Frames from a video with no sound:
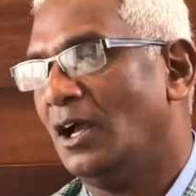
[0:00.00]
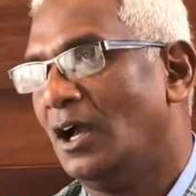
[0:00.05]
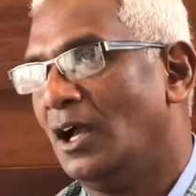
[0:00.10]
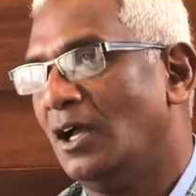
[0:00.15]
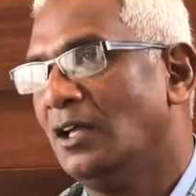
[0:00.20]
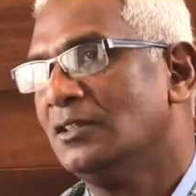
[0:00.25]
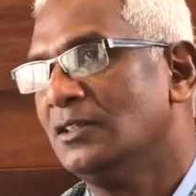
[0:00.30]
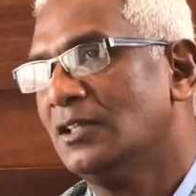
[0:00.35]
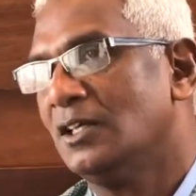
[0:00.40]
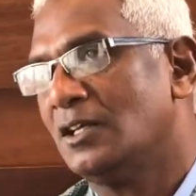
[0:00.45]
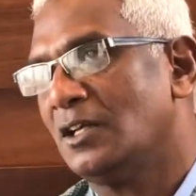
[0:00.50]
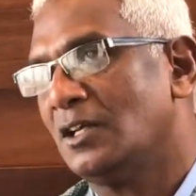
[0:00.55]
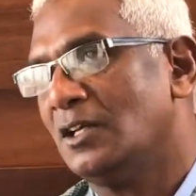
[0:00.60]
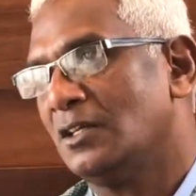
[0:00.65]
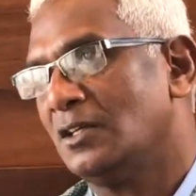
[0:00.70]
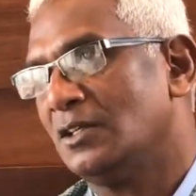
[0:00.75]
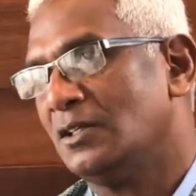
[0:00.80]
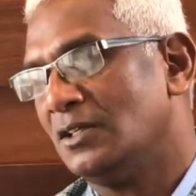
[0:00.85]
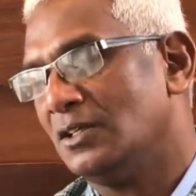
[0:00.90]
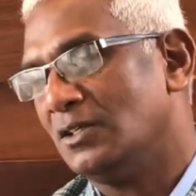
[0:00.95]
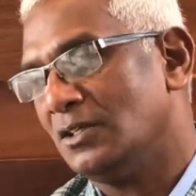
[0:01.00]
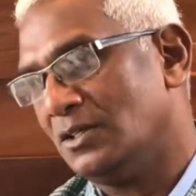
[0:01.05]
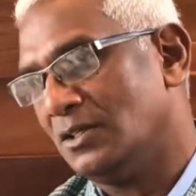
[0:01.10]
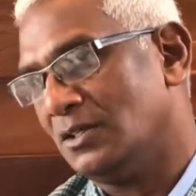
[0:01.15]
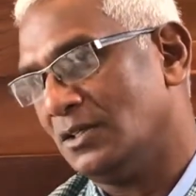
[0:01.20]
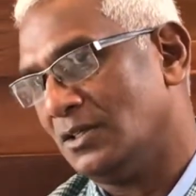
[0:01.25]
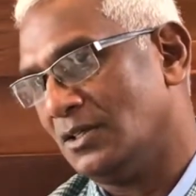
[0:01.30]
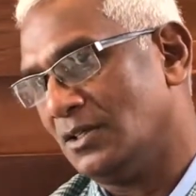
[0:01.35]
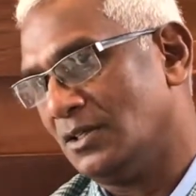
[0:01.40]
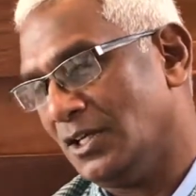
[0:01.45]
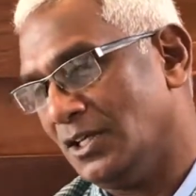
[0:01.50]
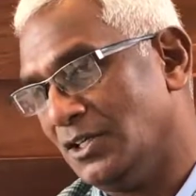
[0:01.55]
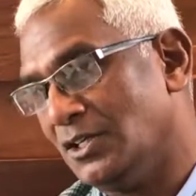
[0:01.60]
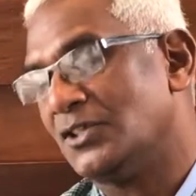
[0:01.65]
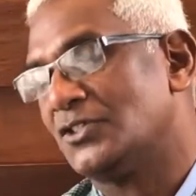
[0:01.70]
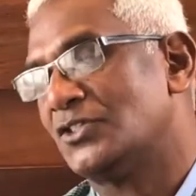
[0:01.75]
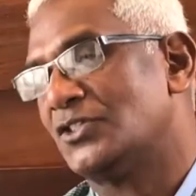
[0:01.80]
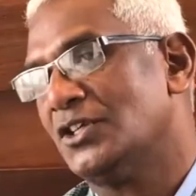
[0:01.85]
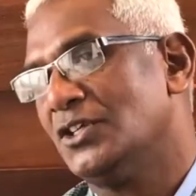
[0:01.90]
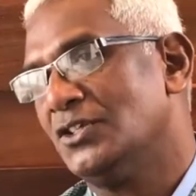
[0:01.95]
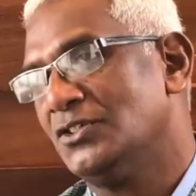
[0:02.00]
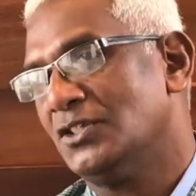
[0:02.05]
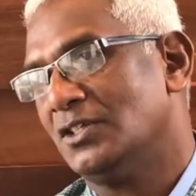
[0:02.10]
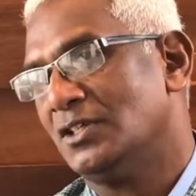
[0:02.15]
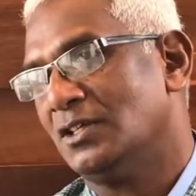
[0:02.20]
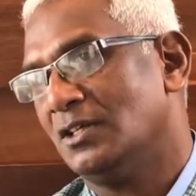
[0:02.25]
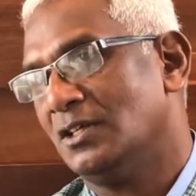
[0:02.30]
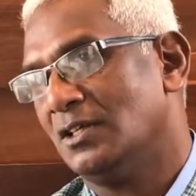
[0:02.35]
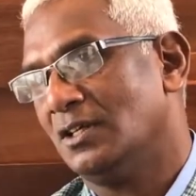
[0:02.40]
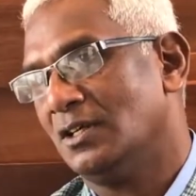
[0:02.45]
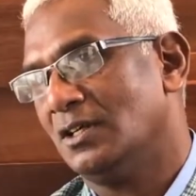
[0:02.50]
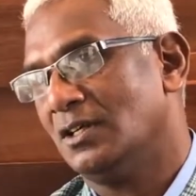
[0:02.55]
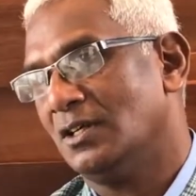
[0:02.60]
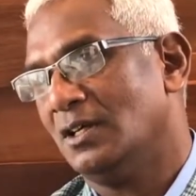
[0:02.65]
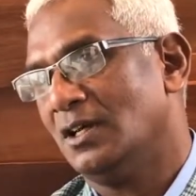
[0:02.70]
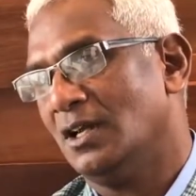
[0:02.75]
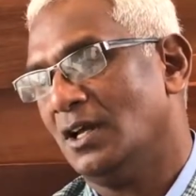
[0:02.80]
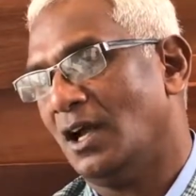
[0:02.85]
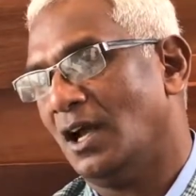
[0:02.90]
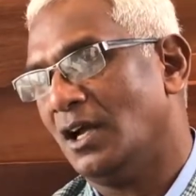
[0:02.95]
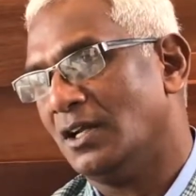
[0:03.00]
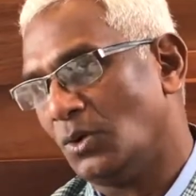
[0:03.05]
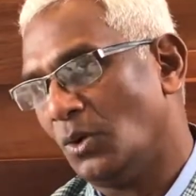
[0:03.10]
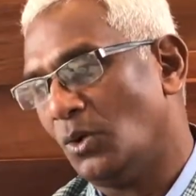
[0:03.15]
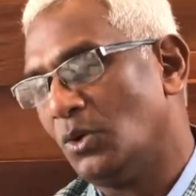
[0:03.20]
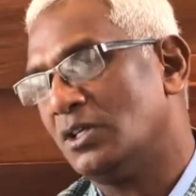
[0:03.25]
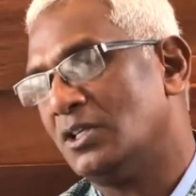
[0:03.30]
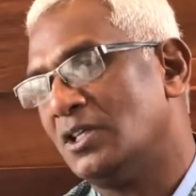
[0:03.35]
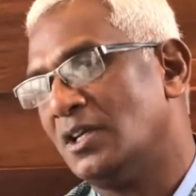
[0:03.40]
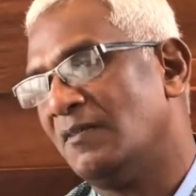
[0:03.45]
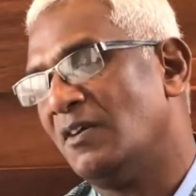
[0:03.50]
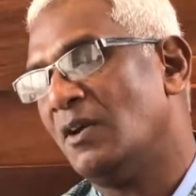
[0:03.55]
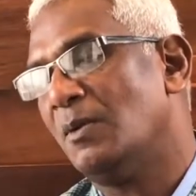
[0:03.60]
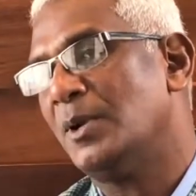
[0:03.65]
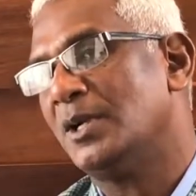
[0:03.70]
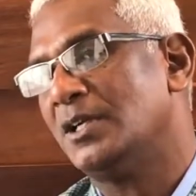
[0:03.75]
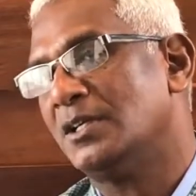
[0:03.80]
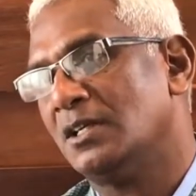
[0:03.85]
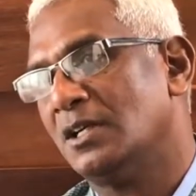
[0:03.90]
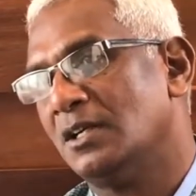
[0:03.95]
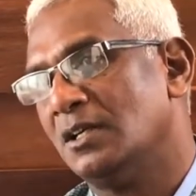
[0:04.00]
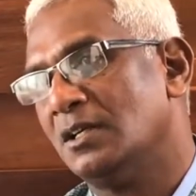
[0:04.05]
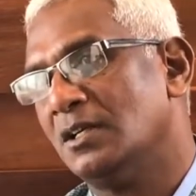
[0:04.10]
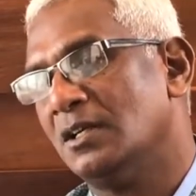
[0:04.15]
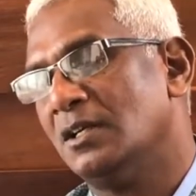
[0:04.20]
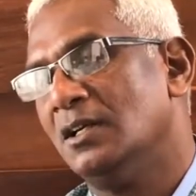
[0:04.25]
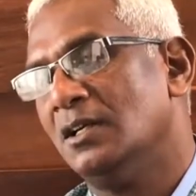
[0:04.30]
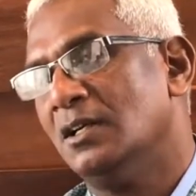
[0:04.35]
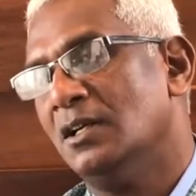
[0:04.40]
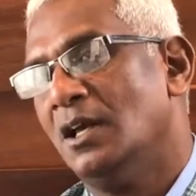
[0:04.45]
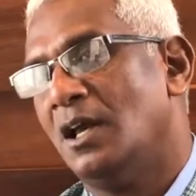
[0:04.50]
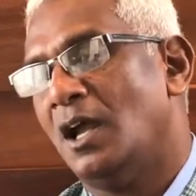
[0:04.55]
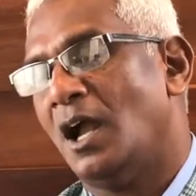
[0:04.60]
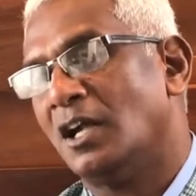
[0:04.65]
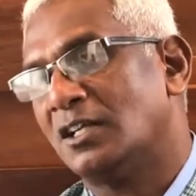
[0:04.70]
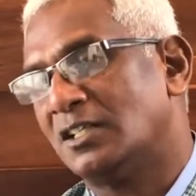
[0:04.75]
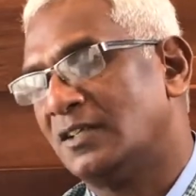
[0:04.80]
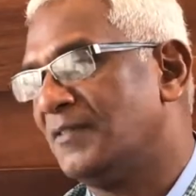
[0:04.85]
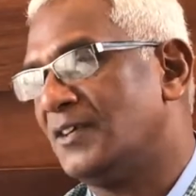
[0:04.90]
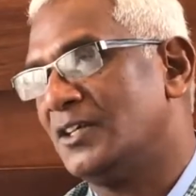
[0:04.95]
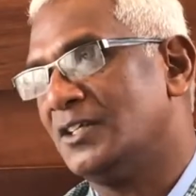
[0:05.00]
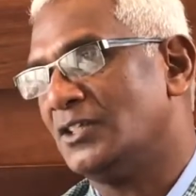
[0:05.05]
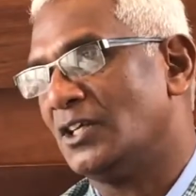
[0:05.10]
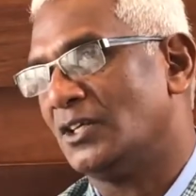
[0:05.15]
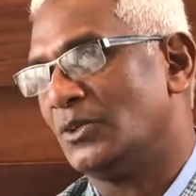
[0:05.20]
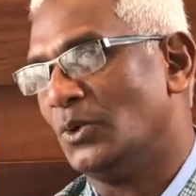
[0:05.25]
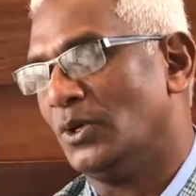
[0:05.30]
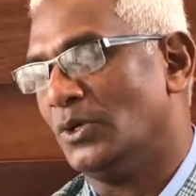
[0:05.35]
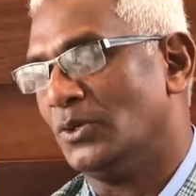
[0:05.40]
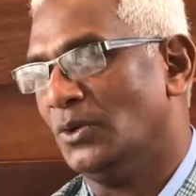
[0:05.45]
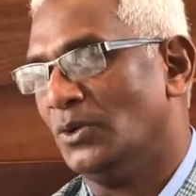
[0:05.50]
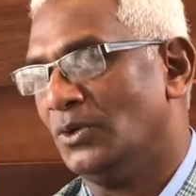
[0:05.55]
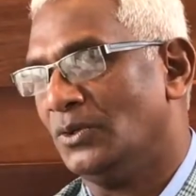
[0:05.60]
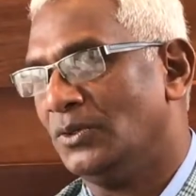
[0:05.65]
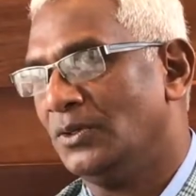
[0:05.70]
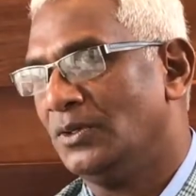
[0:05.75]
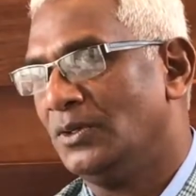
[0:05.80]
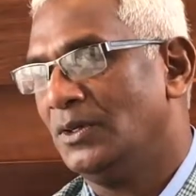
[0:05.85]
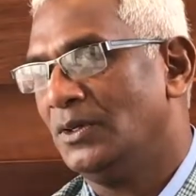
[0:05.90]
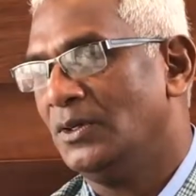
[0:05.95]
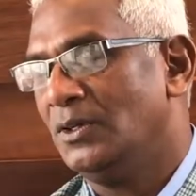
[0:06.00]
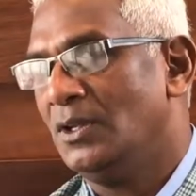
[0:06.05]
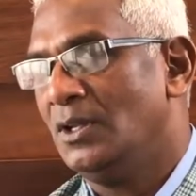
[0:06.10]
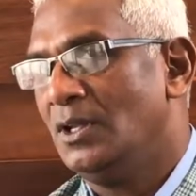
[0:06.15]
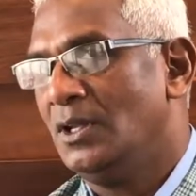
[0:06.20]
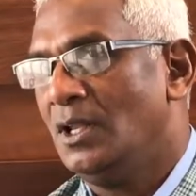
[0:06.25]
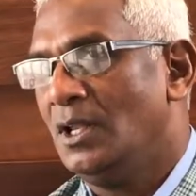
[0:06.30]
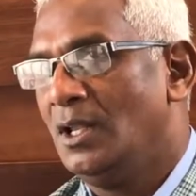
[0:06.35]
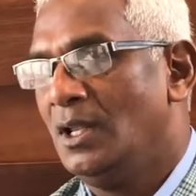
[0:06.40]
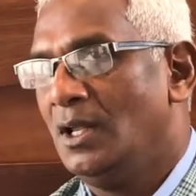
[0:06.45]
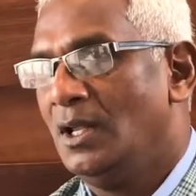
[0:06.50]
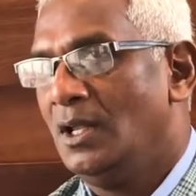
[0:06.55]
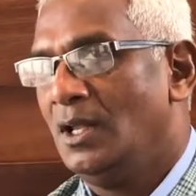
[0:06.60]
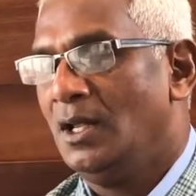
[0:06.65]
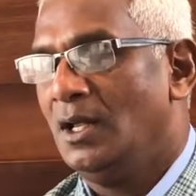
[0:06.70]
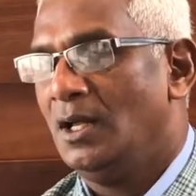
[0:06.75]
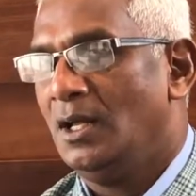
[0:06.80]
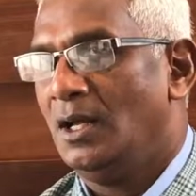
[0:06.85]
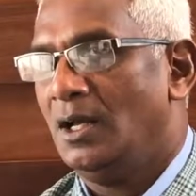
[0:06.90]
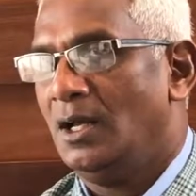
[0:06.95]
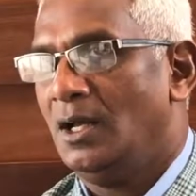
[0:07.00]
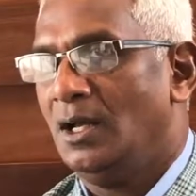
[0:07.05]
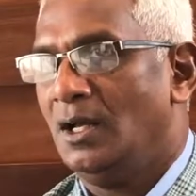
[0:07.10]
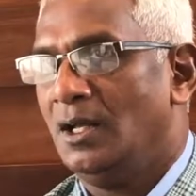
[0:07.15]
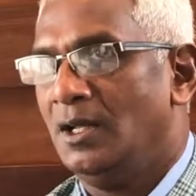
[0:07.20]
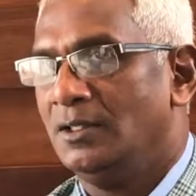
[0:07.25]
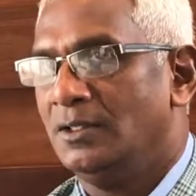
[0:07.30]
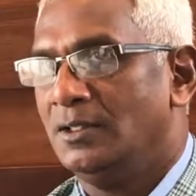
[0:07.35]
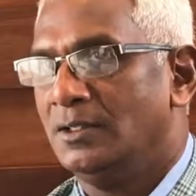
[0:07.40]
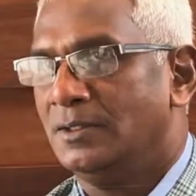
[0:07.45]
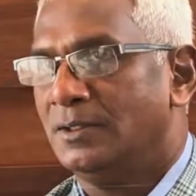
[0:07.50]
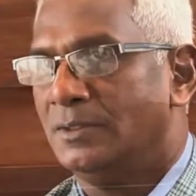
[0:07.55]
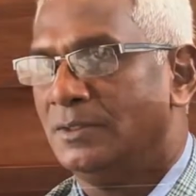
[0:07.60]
and there are industries, and all developmental activities are going on. And